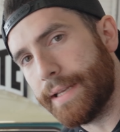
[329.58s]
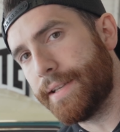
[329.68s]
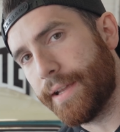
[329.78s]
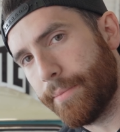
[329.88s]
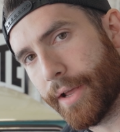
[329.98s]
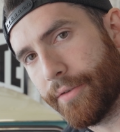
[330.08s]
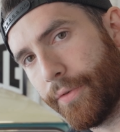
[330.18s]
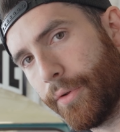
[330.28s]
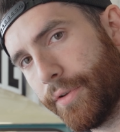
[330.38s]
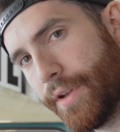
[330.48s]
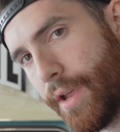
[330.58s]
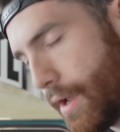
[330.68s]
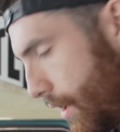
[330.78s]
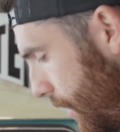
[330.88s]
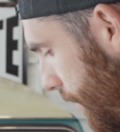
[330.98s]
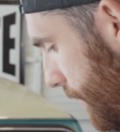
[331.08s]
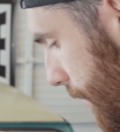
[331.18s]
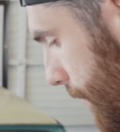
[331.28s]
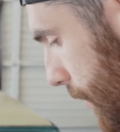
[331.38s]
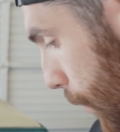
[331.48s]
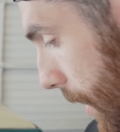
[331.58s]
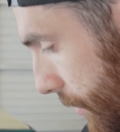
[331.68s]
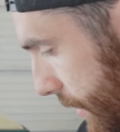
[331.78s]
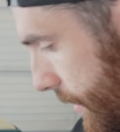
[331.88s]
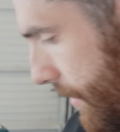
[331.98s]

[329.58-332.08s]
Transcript: intake manifold that we welded